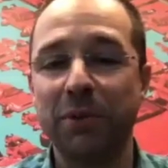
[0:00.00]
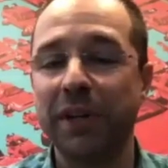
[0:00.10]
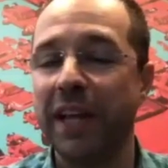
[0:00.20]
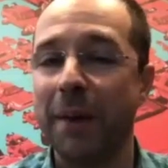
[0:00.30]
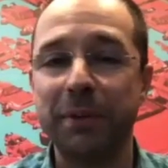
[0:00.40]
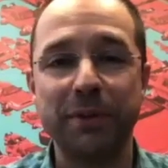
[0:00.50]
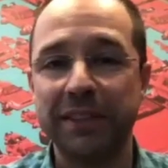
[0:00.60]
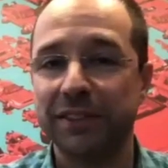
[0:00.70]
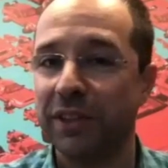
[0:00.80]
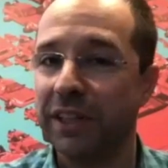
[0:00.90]
really happy to
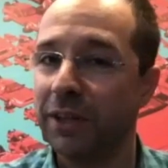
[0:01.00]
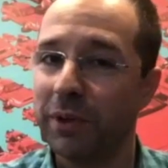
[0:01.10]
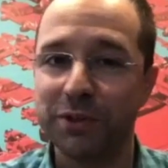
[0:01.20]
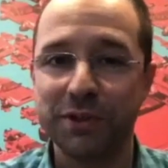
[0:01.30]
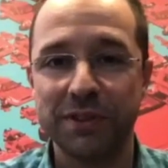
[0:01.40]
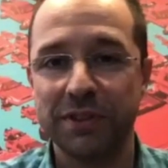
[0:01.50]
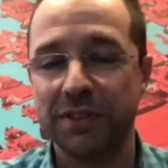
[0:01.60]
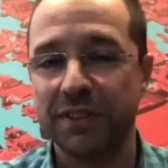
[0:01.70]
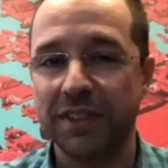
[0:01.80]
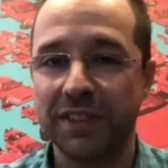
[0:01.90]
answer any
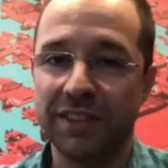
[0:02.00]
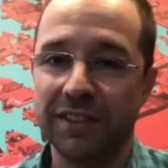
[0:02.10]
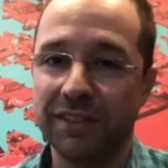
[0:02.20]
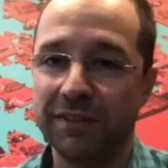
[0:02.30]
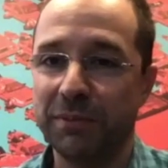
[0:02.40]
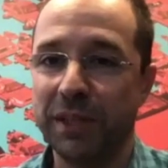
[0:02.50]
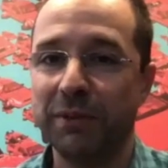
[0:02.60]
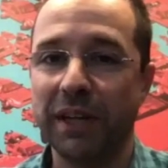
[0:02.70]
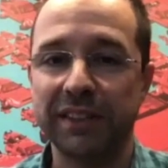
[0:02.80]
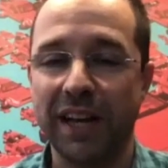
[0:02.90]
questions that you
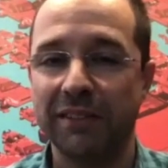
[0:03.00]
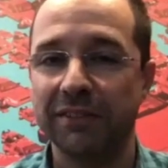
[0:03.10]
guys have.